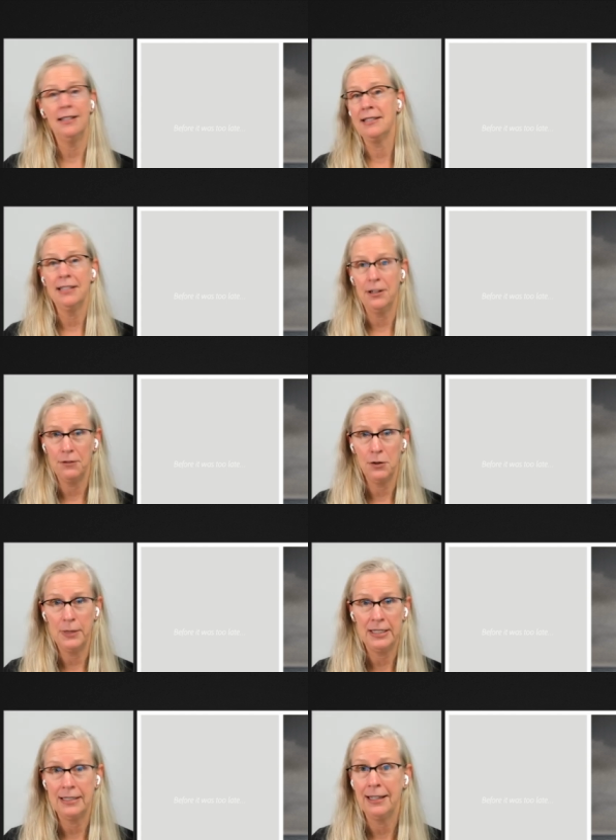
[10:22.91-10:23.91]
isn't there for a
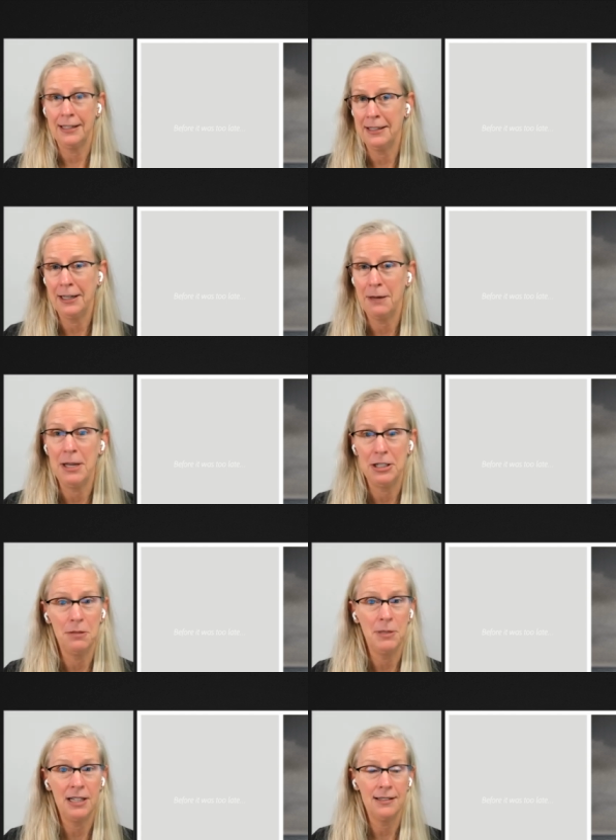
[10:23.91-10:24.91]
reason, like I think I
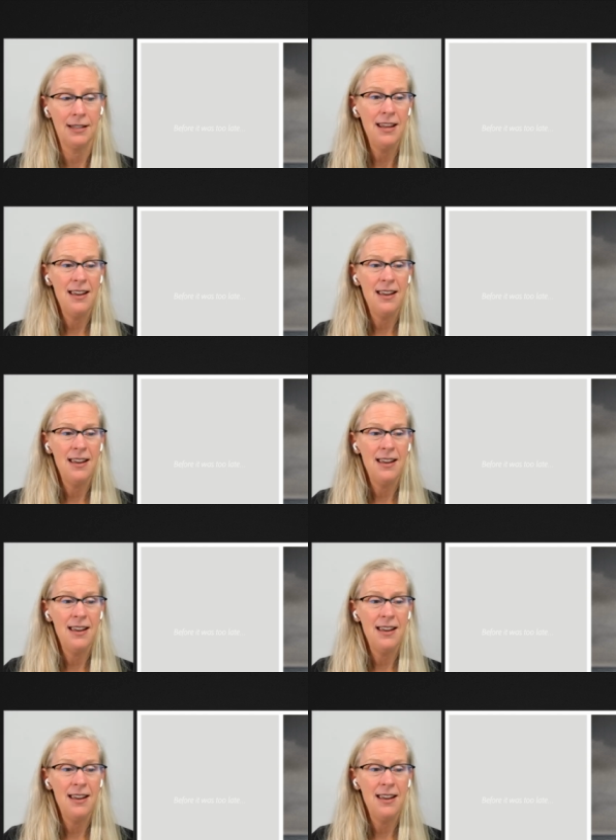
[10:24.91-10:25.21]
mentioned, because